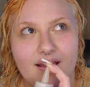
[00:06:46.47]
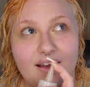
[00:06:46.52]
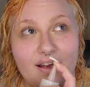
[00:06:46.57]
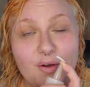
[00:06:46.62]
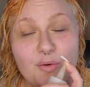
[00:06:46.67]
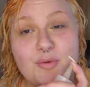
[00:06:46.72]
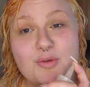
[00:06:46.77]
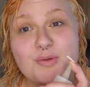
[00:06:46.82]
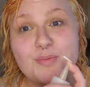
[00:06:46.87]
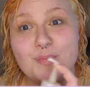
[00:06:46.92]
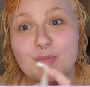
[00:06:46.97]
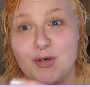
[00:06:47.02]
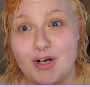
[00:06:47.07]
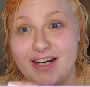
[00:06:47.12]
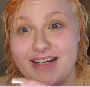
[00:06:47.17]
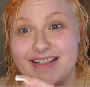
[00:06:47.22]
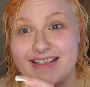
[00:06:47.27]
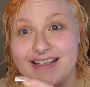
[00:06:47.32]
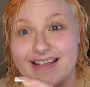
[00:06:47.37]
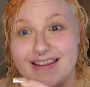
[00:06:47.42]
I was
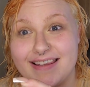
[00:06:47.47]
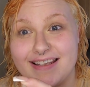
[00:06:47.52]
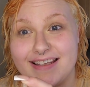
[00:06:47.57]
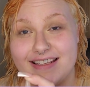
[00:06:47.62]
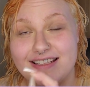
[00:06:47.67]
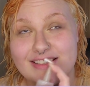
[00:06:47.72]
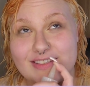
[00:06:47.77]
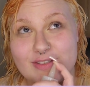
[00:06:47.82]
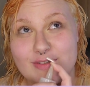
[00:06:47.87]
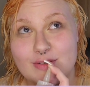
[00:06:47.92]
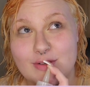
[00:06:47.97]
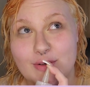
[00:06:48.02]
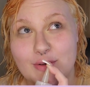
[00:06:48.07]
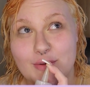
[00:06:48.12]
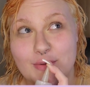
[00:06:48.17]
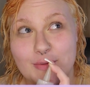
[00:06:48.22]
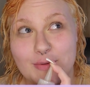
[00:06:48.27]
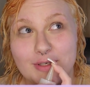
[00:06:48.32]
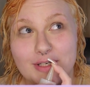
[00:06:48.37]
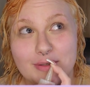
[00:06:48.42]
pregnant then, so
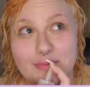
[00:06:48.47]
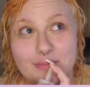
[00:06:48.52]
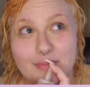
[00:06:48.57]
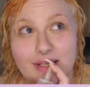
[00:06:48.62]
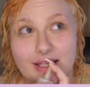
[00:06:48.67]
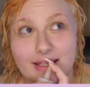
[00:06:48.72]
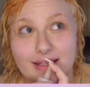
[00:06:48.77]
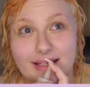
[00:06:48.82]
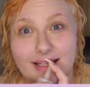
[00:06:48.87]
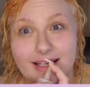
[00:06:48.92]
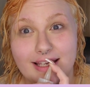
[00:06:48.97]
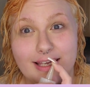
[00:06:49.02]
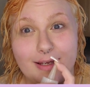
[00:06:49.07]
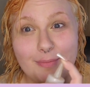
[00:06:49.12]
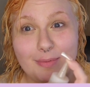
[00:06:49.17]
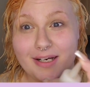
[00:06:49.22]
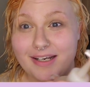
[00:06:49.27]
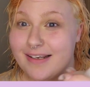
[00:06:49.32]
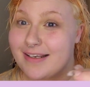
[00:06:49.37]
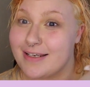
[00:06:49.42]
it would have been like
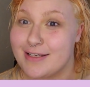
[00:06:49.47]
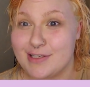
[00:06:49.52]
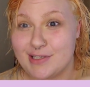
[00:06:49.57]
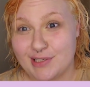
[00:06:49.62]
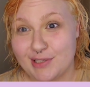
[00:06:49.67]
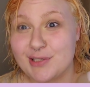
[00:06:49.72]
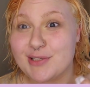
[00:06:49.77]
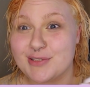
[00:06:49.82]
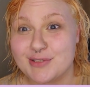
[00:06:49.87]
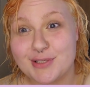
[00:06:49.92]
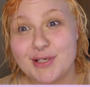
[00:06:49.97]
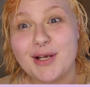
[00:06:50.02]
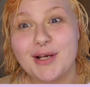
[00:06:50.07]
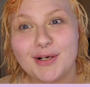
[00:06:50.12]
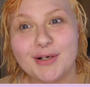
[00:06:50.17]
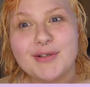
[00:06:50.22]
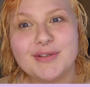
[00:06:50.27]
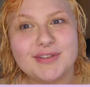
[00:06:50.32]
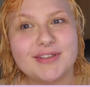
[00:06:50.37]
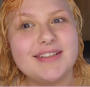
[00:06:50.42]
about 8 years
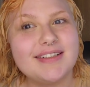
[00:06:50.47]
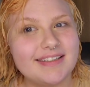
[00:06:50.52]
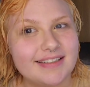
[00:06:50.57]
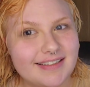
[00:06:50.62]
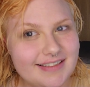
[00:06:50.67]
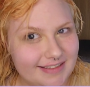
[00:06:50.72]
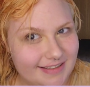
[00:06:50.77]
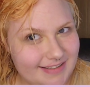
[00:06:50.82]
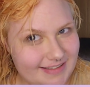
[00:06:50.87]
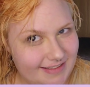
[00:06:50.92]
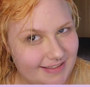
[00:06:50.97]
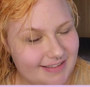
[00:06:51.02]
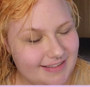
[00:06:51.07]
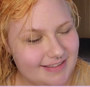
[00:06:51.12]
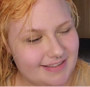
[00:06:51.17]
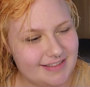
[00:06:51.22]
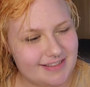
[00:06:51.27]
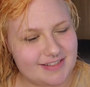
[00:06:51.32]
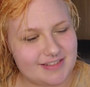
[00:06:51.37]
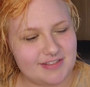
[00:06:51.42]
ago.
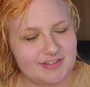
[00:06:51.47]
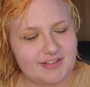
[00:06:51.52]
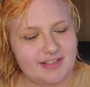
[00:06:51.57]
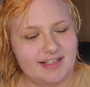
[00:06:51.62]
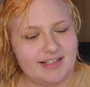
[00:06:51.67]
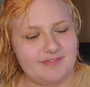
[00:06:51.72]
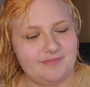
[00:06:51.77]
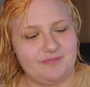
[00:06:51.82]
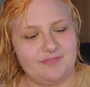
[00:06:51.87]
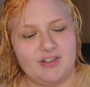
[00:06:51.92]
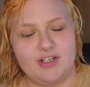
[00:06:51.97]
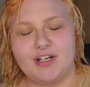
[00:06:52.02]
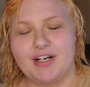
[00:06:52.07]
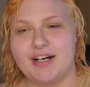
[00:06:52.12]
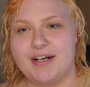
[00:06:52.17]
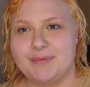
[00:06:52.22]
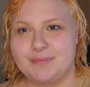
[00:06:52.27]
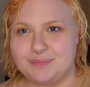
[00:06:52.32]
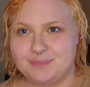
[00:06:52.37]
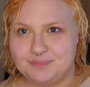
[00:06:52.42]
So yeah, all
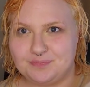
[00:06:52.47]
right.